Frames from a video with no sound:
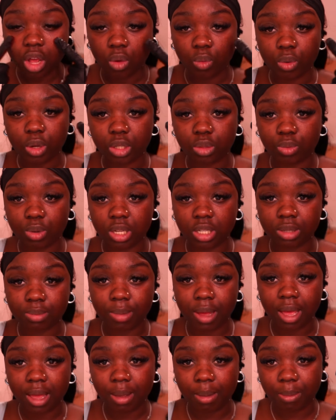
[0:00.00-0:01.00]
which was
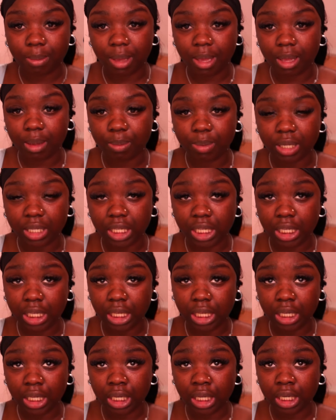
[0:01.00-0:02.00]
my
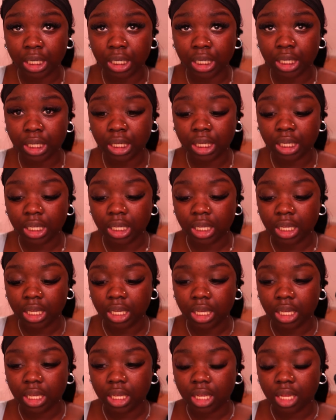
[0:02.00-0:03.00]
Maybelline
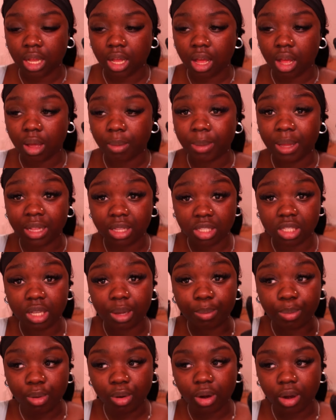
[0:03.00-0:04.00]

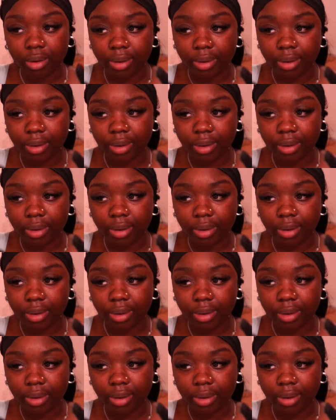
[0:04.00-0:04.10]
Instant Pore